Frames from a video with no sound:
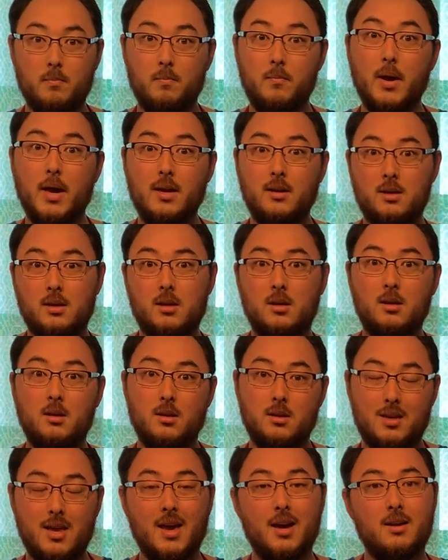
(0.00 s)

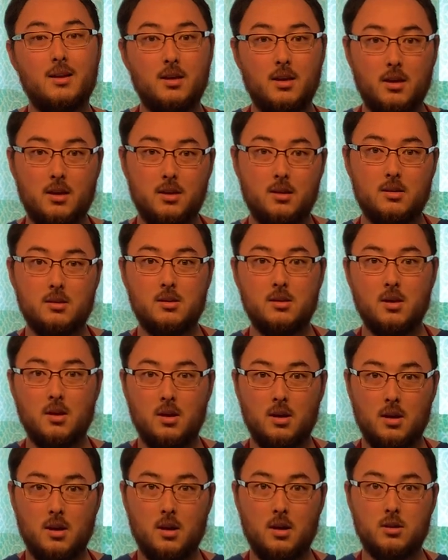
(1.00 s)
baking techniques.
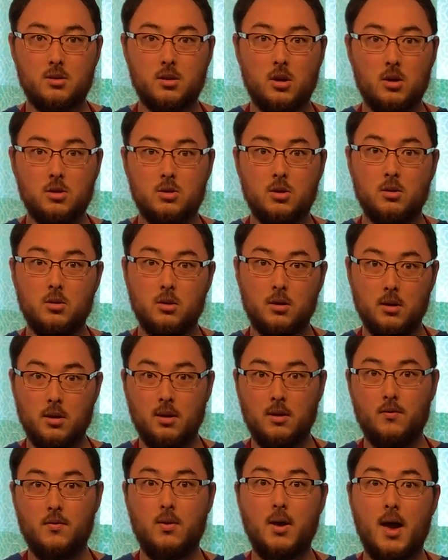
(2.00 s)
It's also
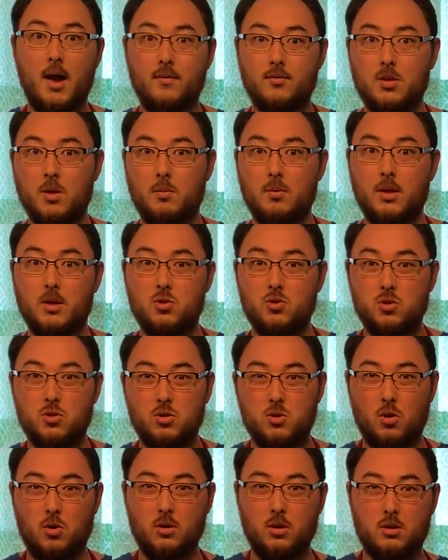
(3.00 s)
good if you have someone that's just
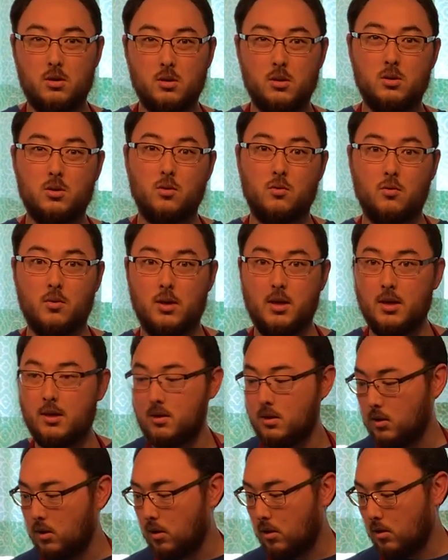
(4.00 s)
starting to read,
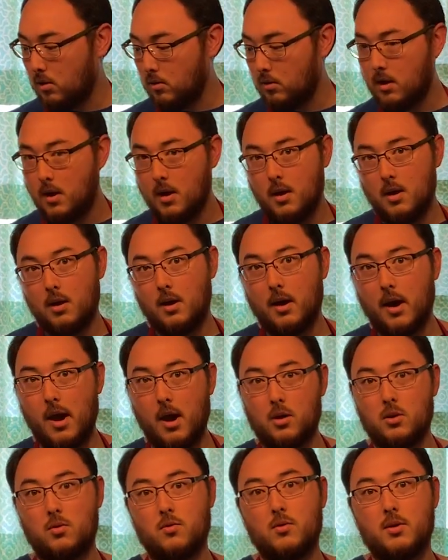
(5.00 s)
to learn
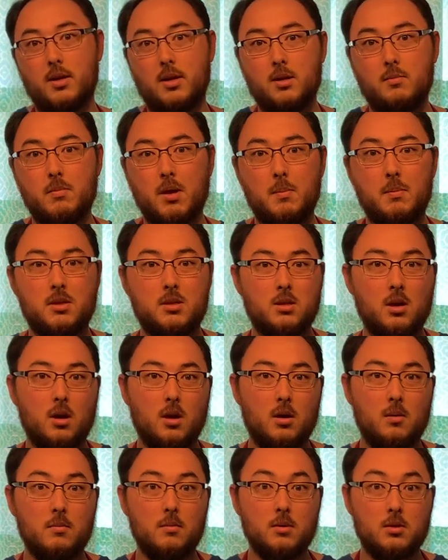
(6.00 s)
how to read, maybe
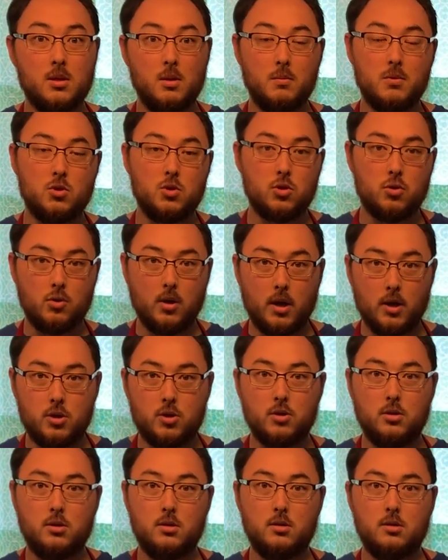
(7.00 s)
some
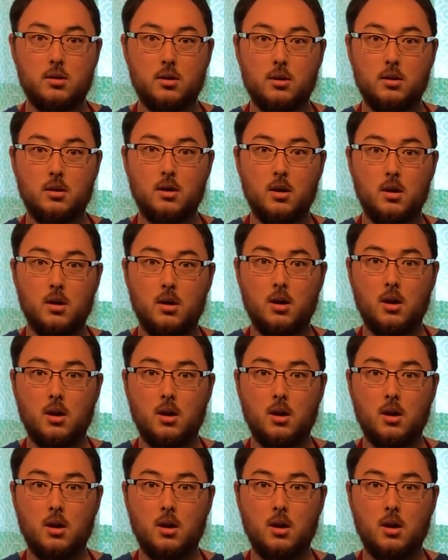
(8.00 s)
instructions and